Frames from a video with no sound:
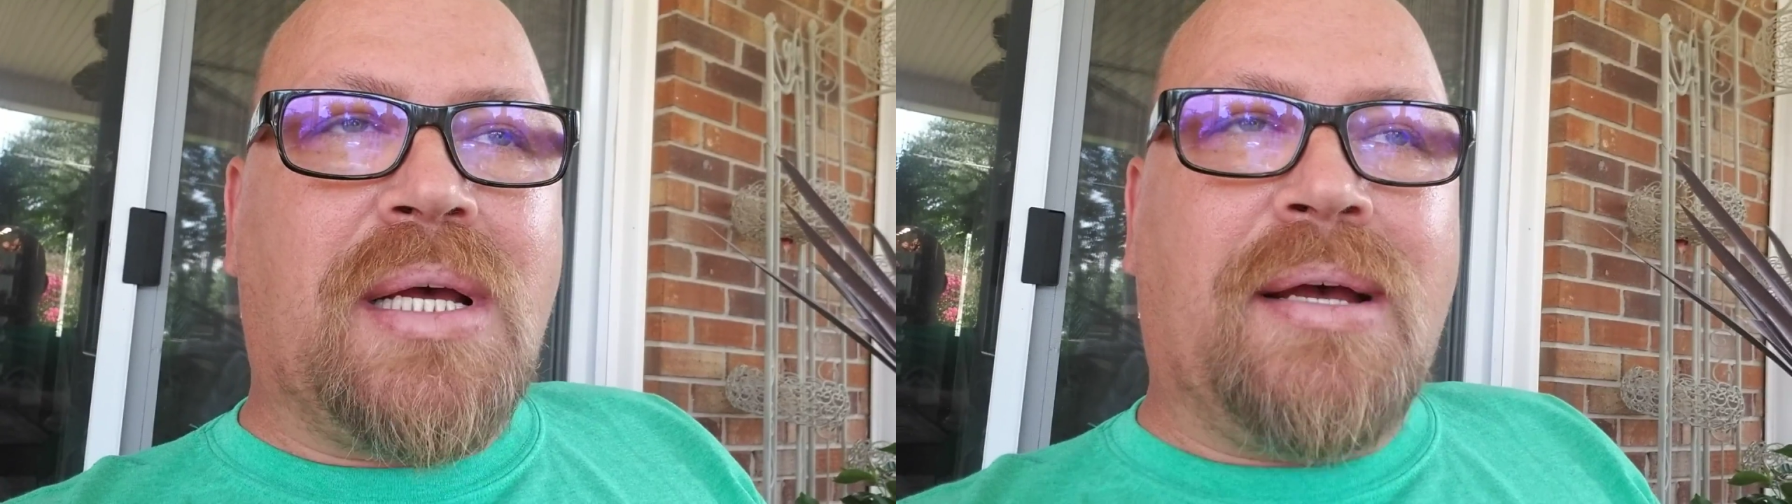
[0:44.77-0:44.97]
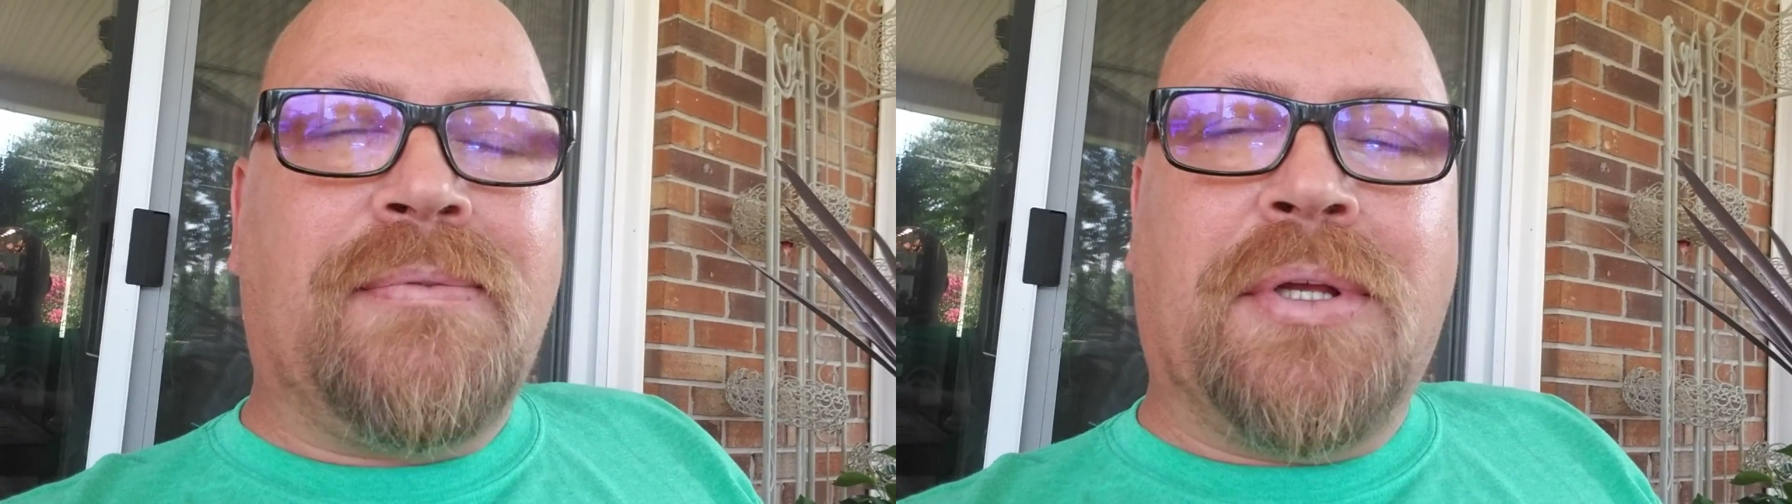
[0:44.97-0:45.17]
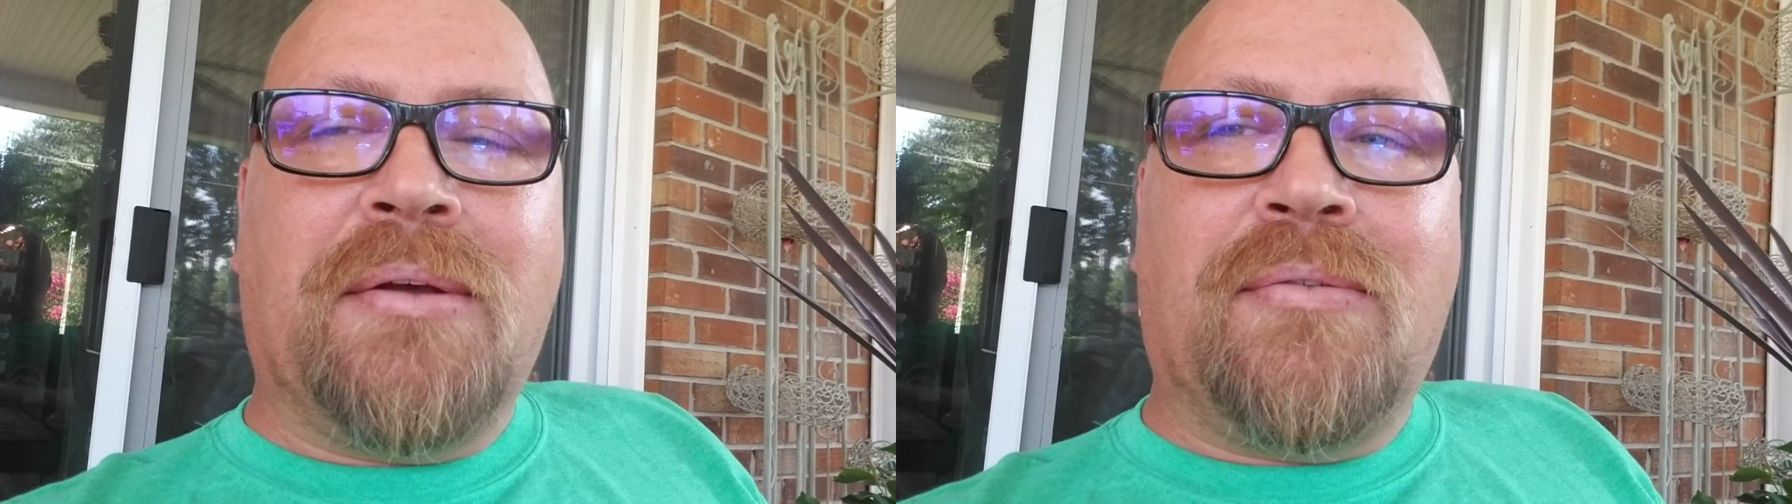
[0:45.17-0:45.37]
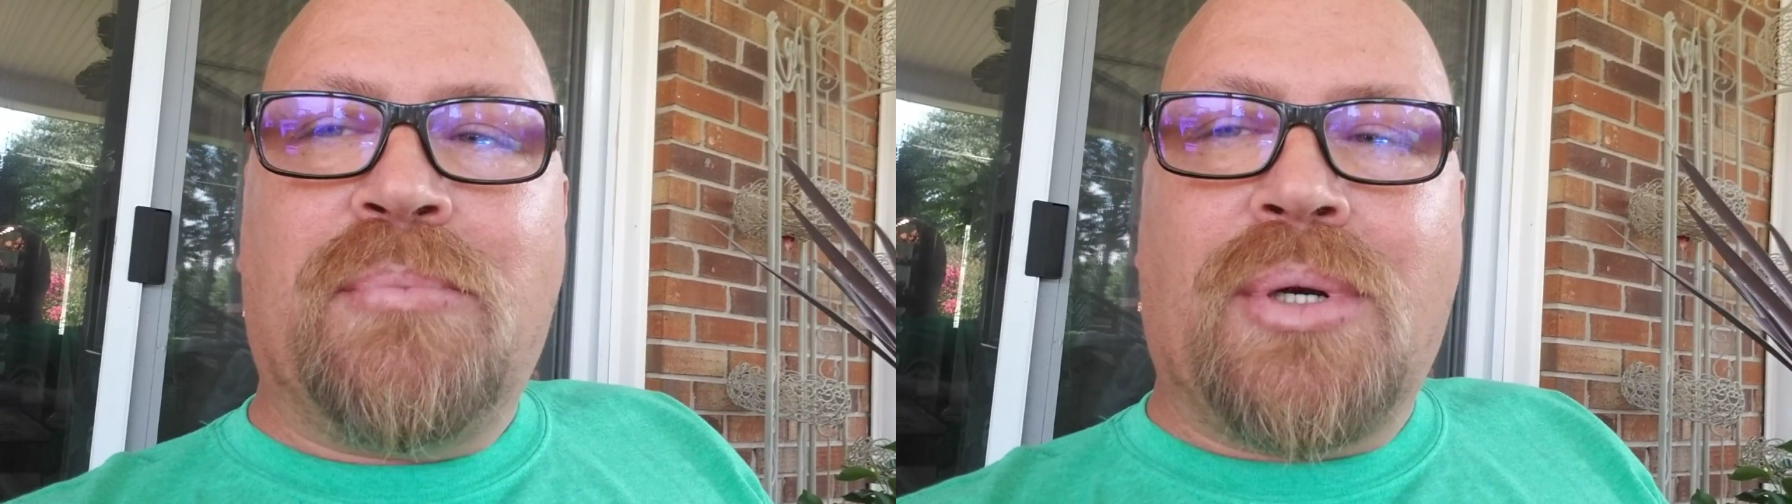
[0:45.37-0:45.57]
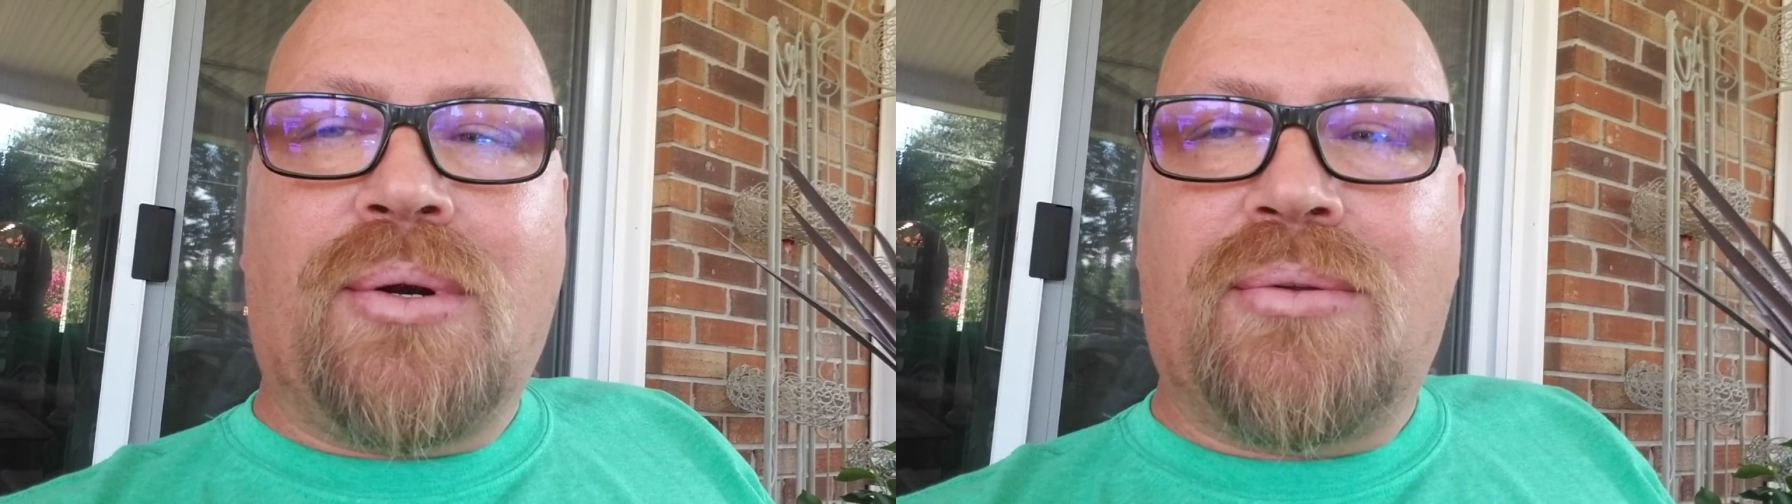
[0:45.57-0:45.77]
I haven't given
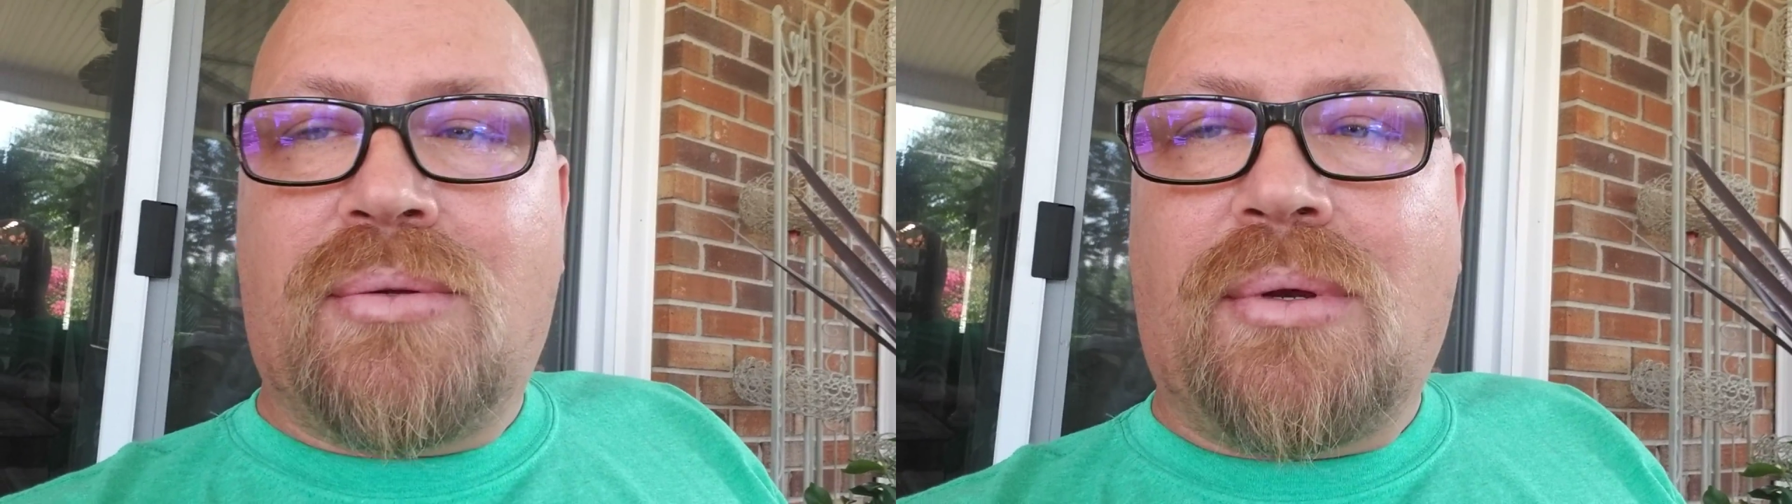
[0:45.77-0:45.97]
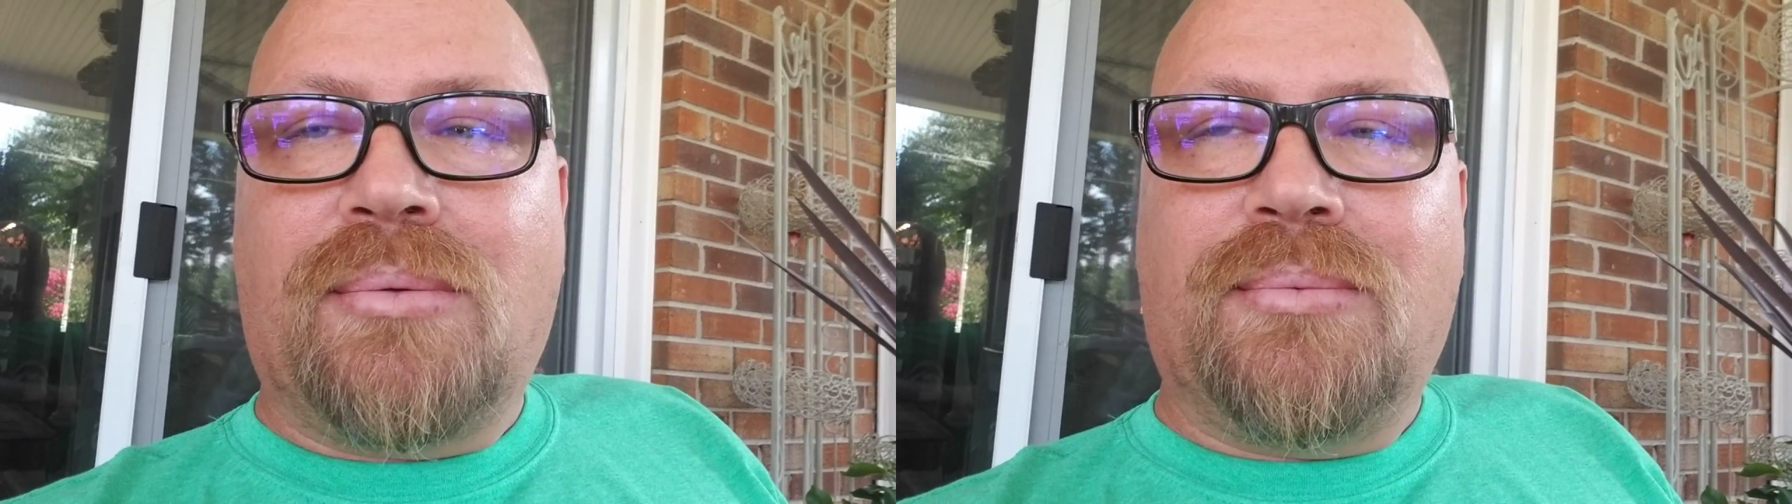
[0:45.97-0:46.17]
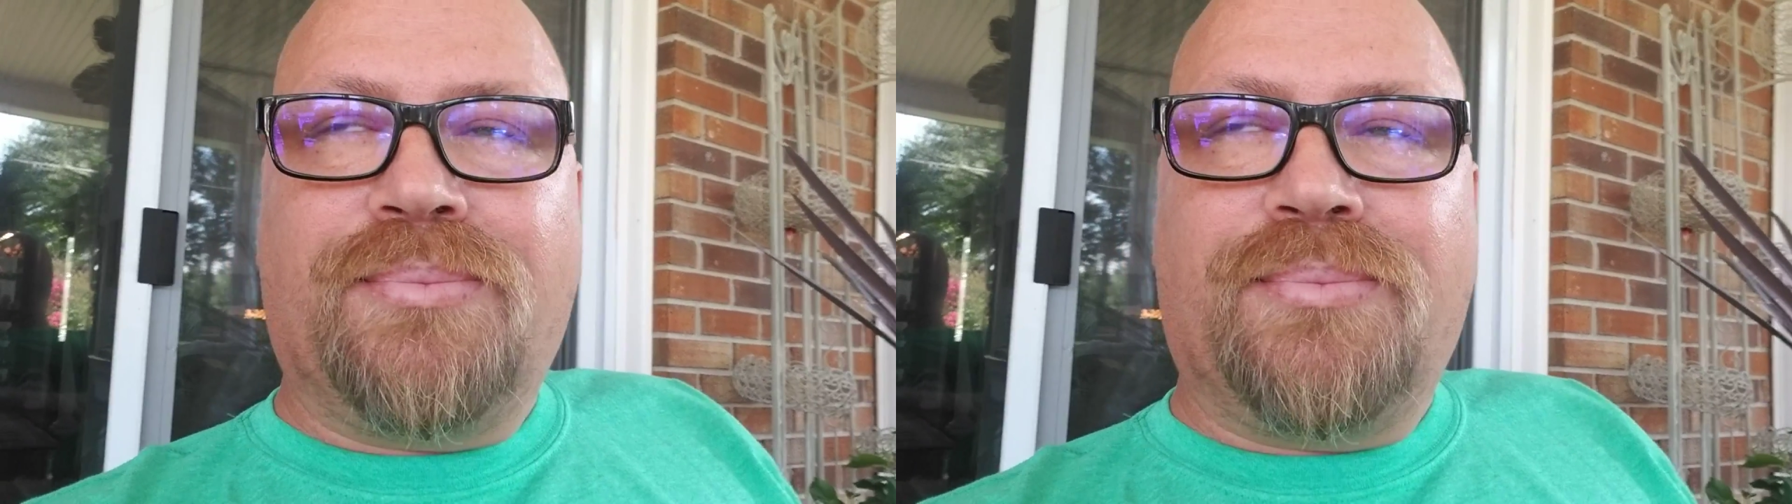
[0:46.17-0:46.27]
birth, so